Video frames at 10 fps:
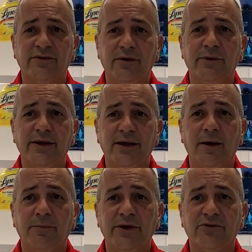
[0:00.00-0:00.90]
exhibiting
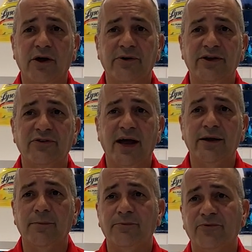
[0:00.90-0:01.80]
companies already signed up